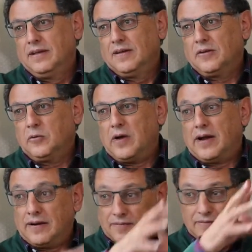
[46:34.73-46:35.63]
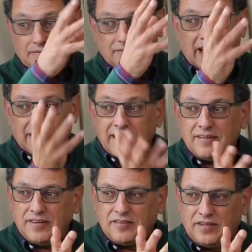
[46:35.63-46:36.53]
You are an
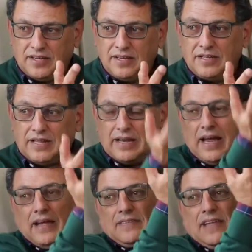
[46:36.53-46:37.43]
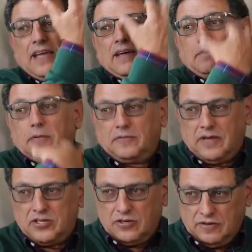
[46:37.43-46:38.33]
entity that has taken
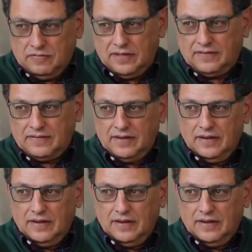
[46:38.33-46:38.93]
possession of this.